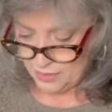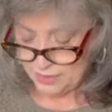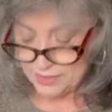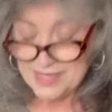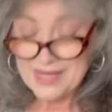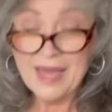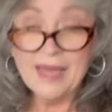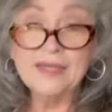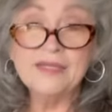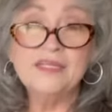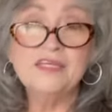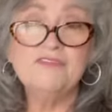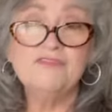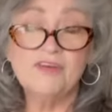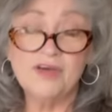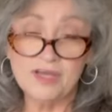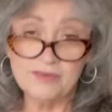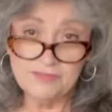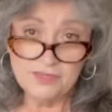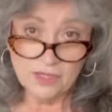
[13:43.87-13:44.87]

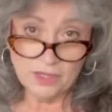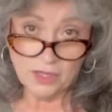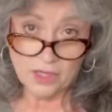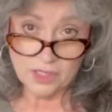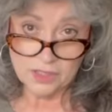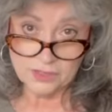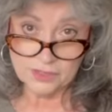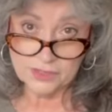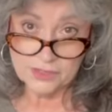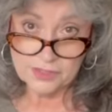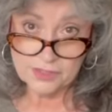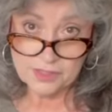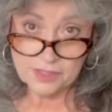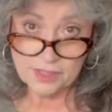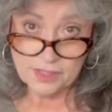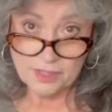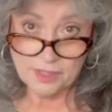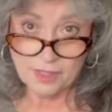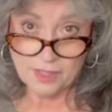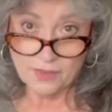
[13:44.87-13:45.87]
$95,
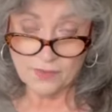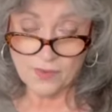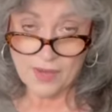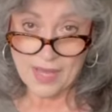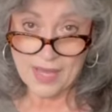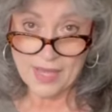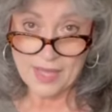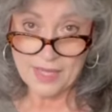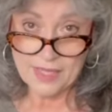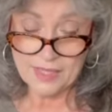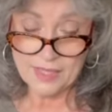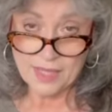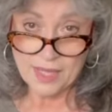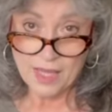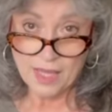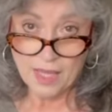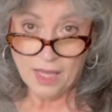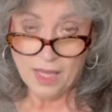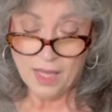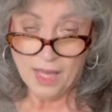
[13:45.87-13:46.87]
all right?
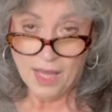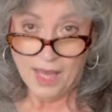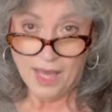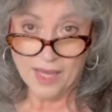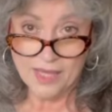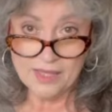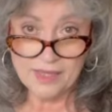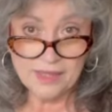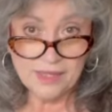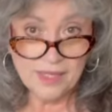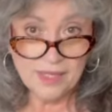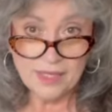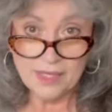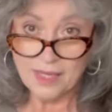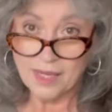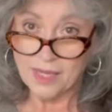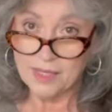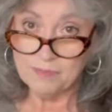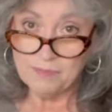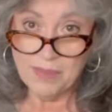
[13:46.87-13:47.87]
I think
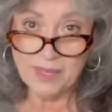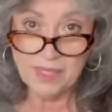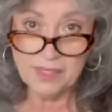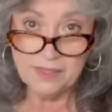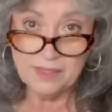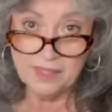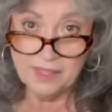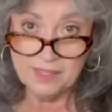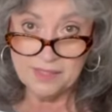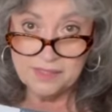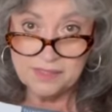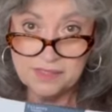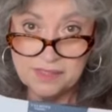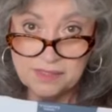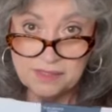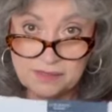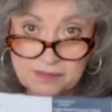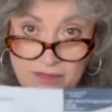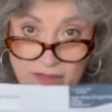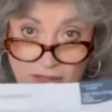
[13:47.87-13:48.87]
I paid
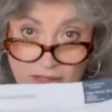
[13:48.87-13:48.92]
$18